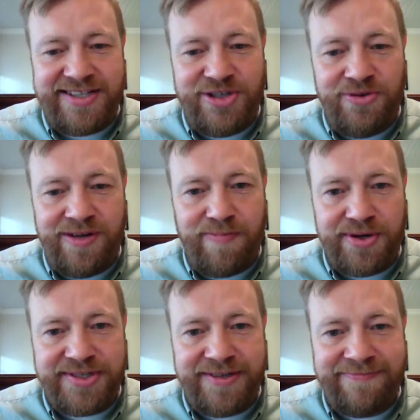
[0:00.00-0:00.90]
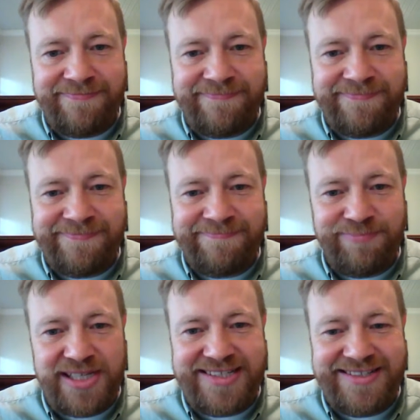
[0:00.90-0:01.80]
soon in person.
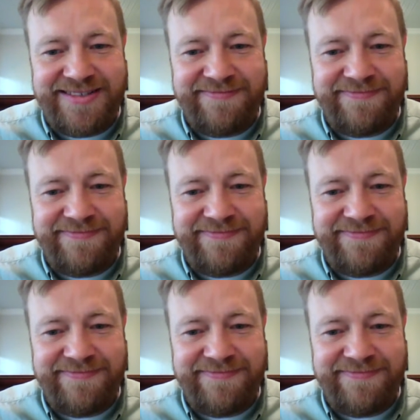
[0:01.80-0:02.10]
Blessings.